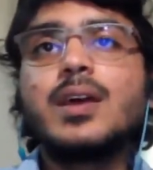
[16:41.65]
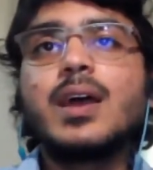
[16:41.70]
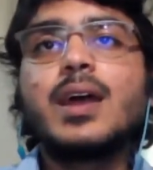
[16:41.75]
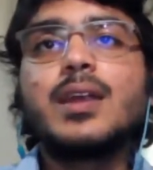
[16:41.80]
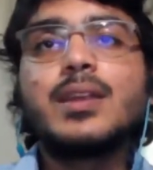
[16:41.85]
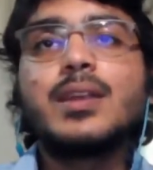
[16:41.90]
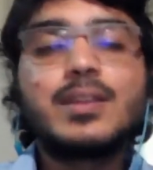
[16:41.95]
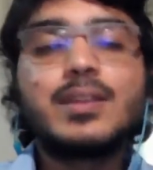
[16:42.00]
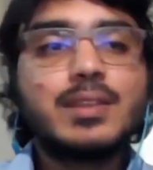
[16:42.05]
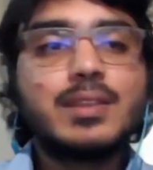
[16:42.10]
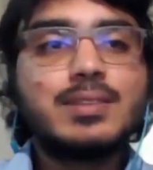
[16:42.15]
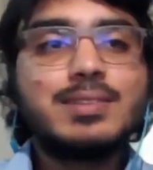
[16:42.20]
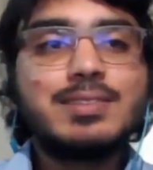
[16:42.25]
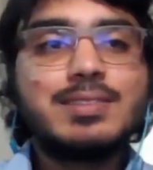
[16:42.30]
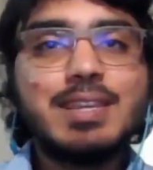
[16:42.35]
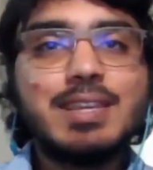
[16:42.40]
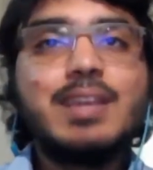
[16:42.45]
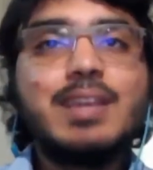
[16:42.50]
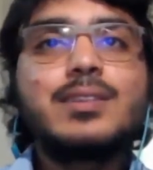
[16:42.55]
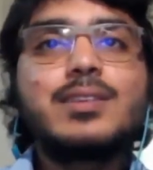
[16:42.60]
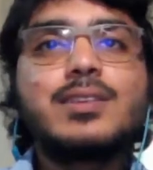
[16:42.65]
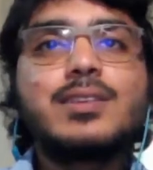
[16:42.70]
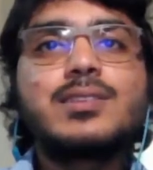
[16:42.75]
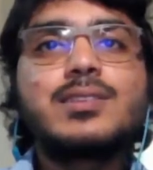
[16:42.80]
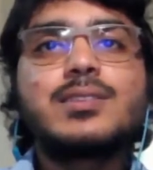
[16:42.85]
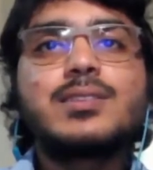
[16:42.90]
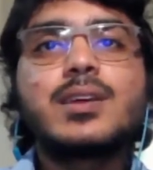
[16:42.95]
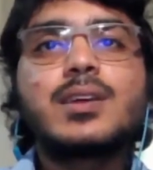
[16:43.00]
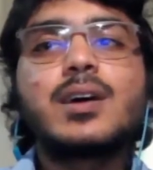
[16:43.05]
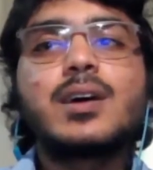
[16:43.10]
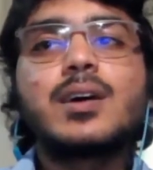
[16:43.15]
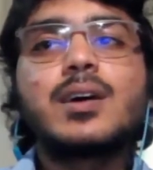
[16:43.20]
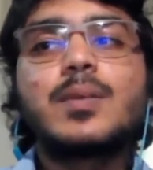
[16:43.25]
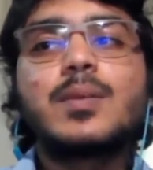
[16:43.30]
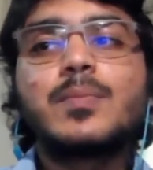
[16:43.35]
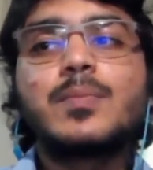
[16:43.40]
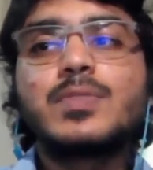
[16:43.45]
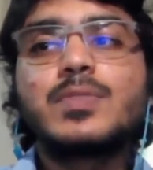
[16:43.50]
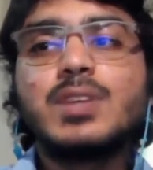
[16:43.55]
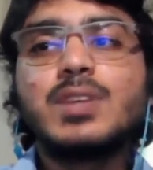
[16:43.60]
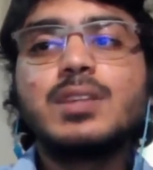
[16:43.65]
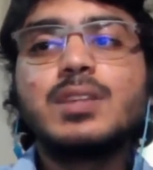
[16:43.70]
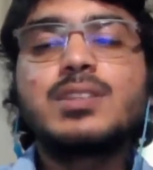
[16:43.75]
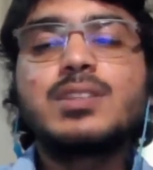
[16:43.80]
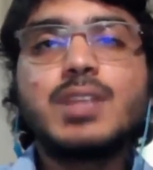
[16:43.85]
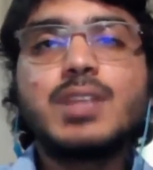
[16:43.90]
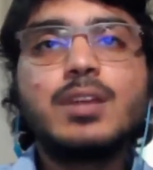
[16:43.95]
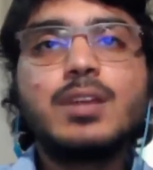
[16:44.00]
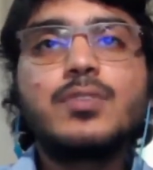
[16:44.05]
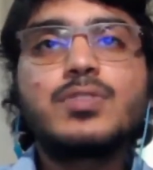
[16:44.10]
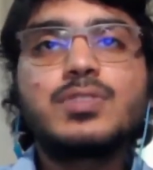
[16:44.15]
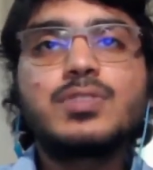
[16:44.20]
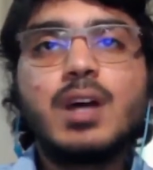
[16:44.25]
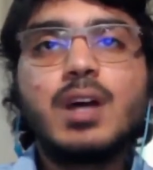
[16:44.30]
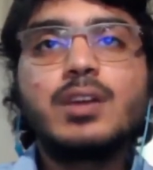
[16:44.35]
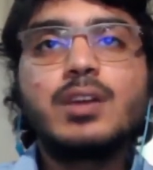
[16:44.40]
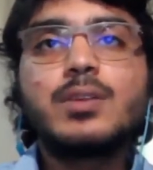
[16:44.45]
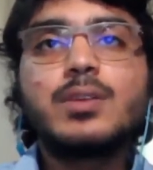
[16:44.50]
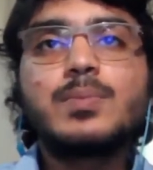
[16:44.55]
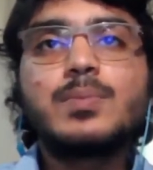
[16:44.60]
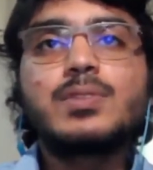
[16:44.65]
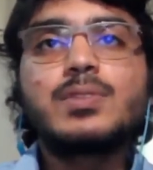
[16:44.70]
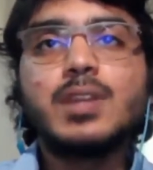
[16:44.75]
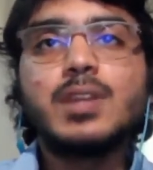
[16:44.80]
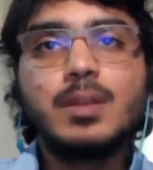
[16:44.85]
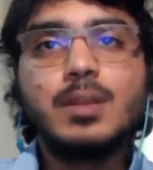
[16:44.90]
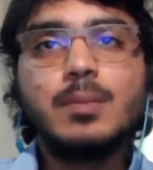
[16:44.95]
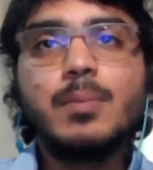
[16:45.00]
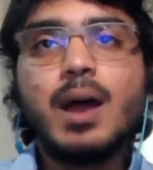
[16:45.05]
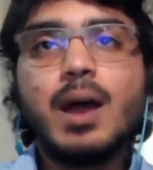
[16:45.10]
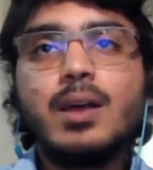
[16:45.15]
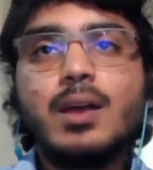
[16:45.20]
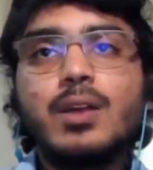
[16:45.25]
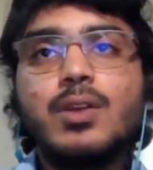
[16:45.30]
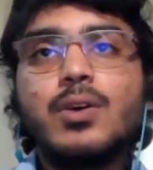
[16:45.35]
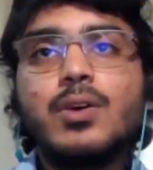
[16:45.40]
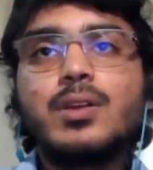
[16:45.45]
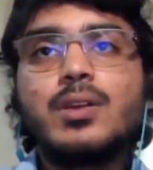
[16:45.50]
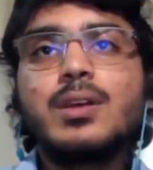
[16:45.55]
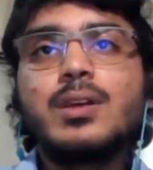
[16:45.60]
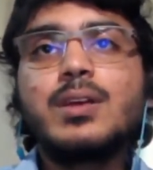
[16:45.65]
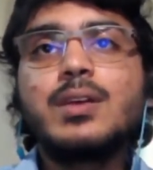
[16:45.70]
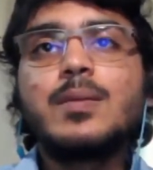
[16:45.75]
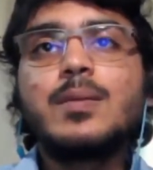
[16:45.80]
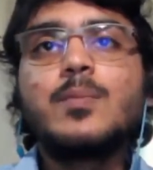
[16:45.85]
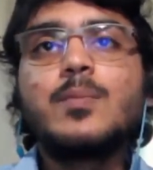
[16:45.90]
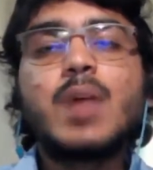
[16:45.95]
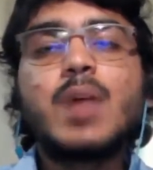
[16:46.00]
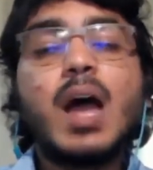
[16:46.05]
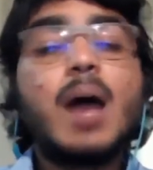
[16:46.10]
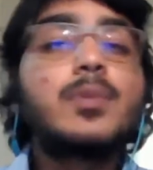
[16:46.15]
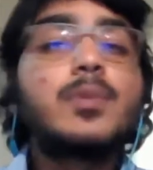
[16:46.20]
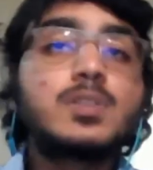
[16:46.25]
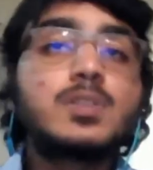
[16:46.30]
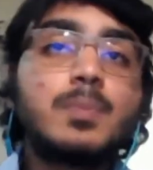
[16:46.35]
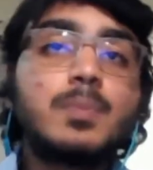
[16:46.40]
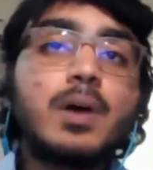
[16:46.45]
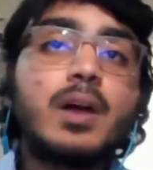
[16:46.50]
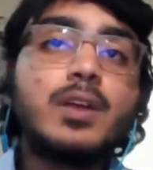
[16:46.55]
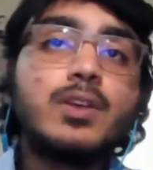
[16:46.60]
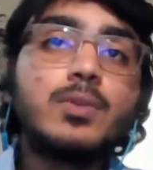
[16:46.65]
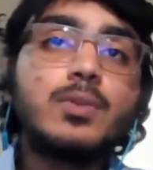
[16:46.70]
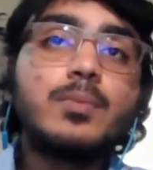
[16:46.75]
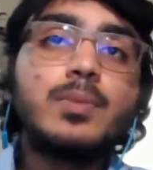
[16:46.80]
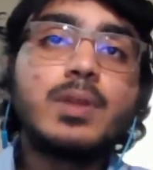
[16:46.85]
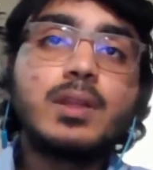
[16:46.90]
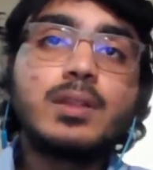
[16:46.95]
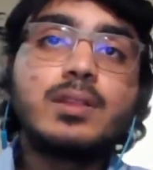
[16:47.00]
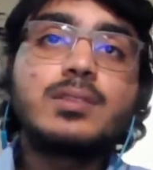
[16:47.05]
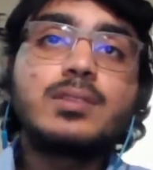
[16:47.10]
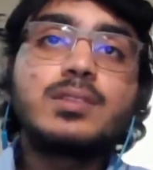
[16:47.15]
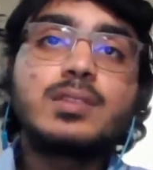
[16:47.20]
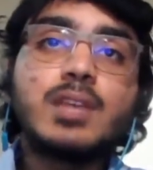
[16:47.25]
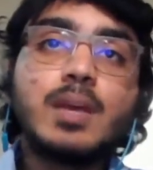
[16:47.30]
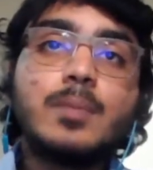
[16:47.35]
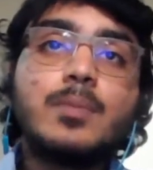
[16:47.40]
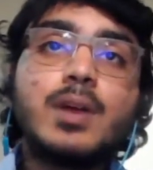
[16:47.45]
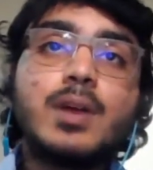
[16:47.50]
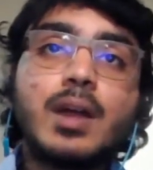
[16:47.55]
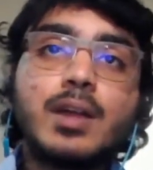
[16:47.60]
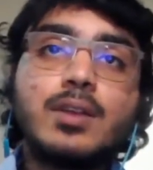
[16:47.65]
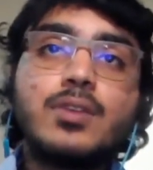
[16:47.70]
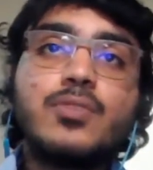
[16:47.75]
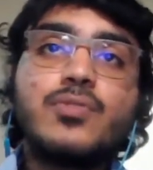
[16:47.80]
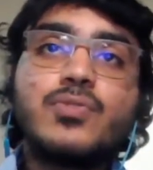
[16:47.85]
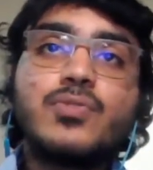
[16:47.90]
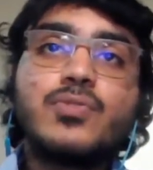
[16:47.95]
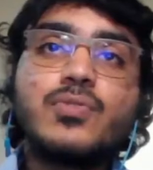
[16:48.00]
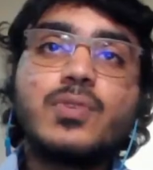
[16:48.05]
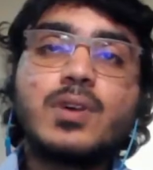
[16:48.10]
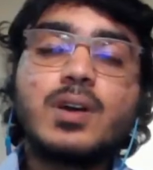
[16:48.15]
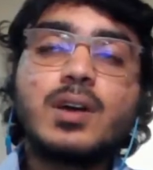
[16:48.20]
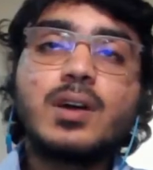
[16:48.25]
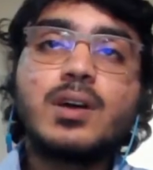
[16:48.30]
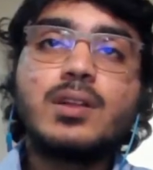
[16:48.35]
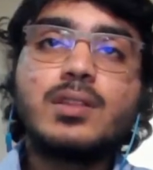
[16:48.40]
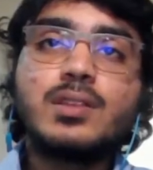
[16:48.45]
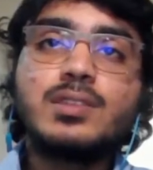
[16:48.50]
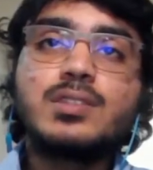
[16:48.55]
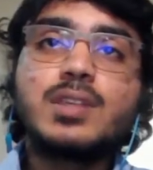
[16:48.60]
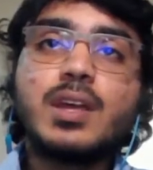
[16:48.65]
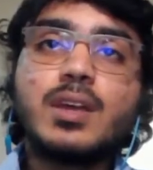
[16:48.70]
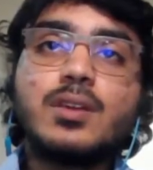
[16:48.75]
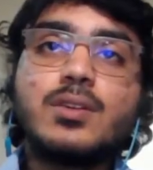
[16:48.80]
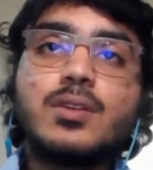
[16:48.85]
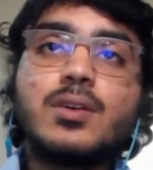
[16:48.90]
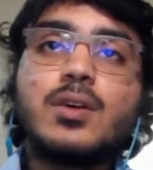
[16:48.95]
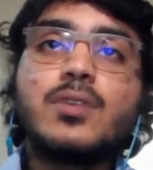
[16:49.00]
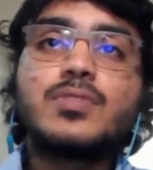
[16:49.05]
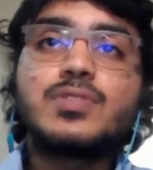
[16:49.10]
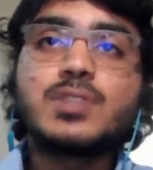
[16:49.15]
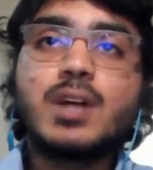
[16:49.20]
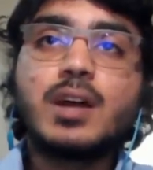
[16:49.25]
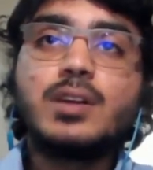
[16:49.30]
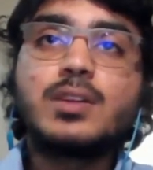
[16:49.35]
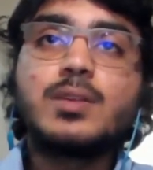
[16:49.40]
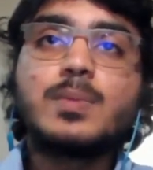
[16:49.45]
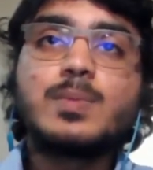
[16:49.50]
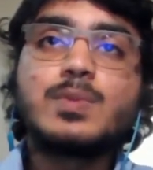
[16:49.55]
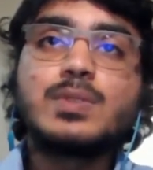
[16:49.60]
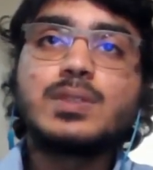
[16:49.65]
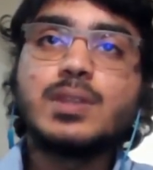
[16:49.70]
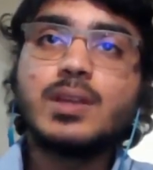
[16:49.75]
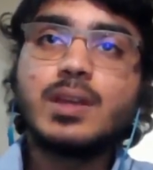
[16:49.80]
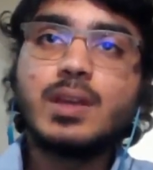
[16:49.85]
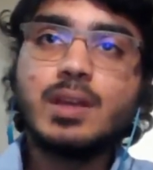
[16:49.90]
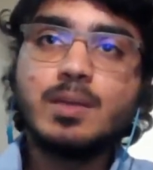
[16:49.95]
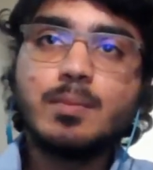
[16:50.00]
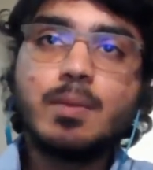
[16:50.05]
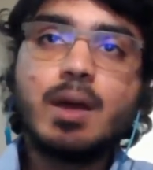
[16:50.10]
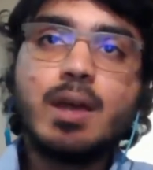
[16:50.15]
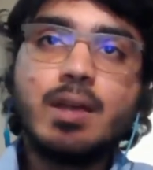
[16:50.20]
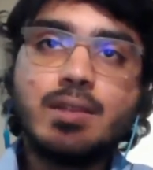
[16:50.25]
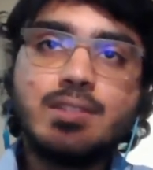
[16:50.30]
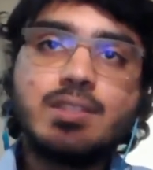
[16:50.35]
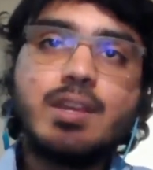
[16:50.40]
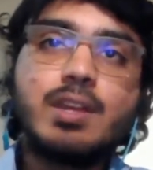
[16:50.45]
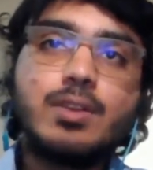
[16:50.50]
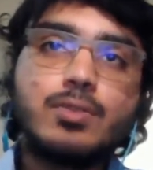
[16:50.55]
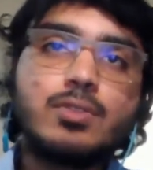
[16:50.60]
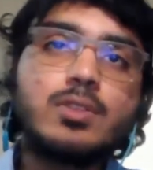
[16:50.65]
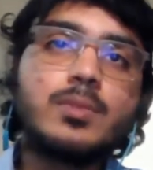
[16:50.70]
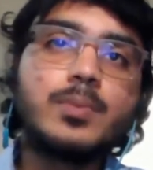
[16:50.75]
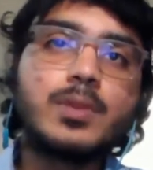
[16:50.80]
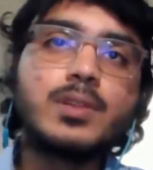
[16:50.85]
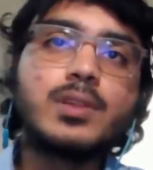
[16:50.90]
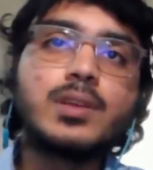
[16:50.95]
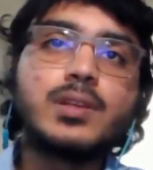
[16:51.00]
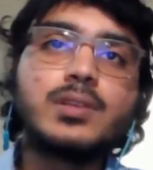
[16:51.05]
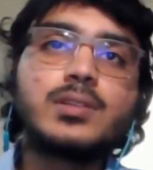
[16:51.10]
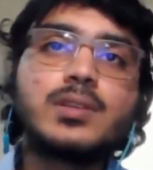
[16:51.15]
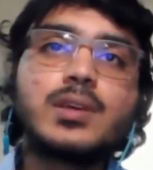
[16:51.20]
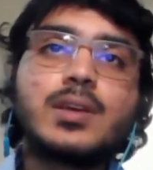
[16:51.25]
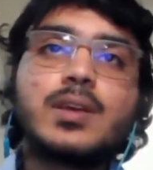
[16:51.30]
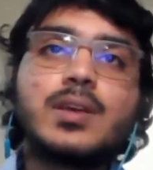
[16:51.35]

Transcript: And seeing this, uh, seeing the state of startups in Bangalore, I'm inspired mm. to bring the same kind of uh, the state of startups in my state, Uttar Pradesh,